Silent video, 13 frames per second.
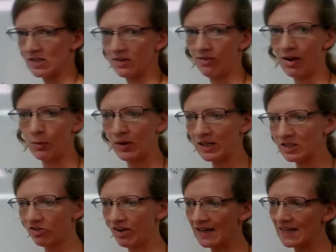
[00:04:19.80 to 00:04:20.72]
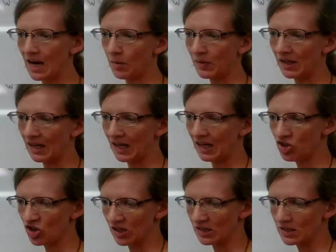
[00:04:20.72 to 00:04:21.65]
If I wanted to find how many
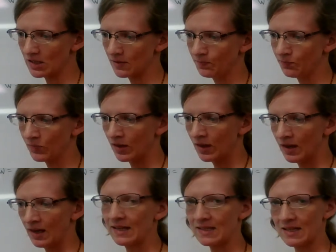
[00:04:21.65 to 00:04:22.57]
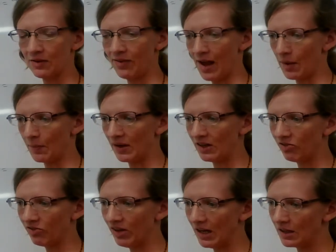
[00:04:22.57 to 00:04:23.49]
inches instead of how many
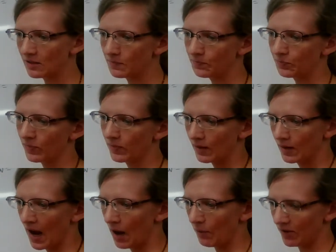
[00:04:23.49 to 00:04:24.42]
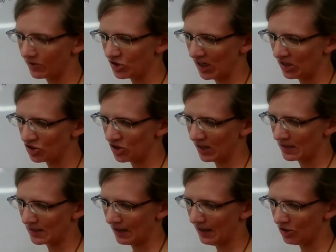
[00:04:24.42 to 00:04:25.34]
feet, I would have changed it
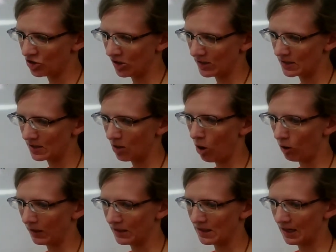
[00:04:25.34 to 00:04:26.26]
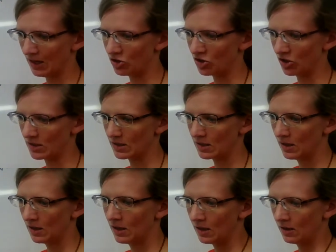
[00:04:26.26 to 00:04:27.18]
into inches, all into inches.
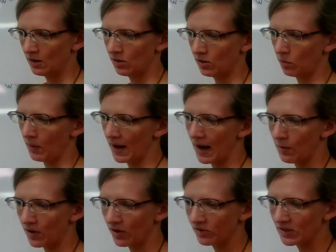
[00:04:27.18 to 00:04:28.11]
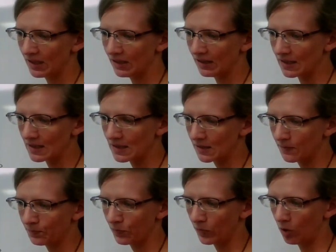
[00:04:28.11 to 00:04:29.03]
The way I would have done this,
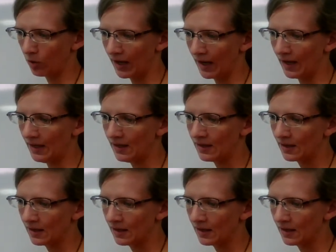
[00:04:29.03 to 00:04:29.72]
okay,